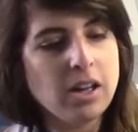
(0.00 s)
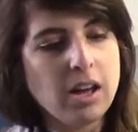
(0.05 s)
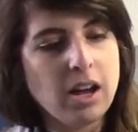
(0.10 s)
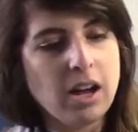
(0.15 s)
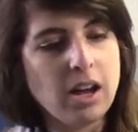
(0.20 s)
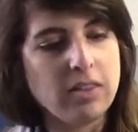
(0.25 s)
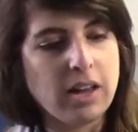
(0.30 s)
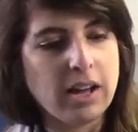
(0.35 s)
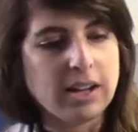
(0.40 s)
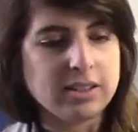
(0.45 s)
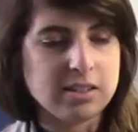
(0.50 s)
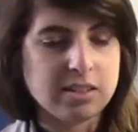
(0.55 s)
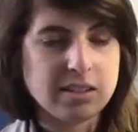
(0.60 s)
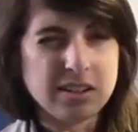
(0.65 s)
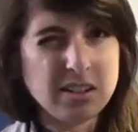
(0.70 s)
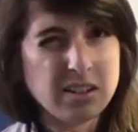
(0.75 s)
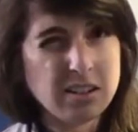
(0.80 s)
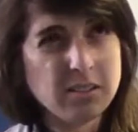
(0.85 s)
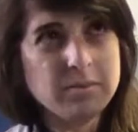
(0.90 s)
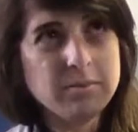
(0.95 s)
And that's
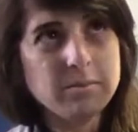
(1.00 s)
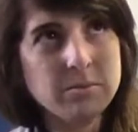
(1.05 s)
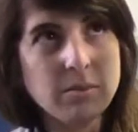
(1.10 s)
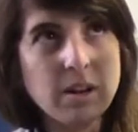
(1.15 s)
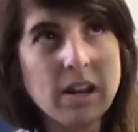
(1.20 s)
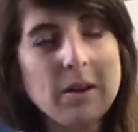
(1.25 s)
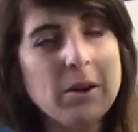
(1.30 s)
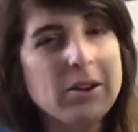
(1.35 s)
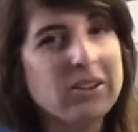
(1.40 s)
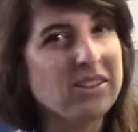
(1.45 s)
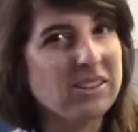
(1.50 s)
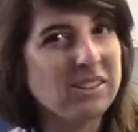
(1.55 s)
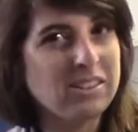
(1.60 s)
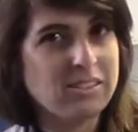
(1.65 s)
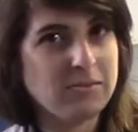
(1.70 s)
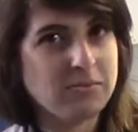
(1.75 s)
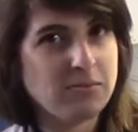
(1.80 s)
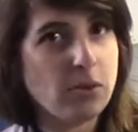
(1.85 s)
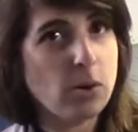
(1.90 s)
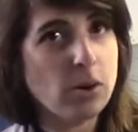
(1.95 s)
about
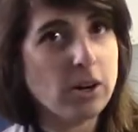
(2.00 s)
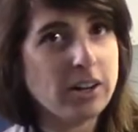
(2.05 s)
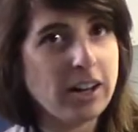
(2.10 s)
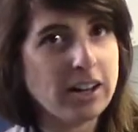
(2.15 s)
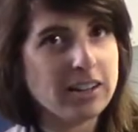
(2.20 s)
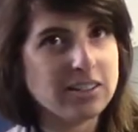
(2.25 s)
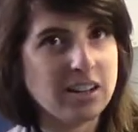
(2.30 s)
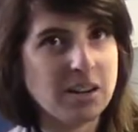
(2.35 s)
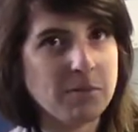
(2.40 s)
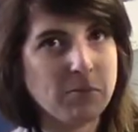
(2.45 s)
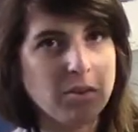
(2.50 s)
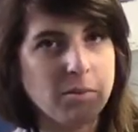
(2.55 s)
four decks up from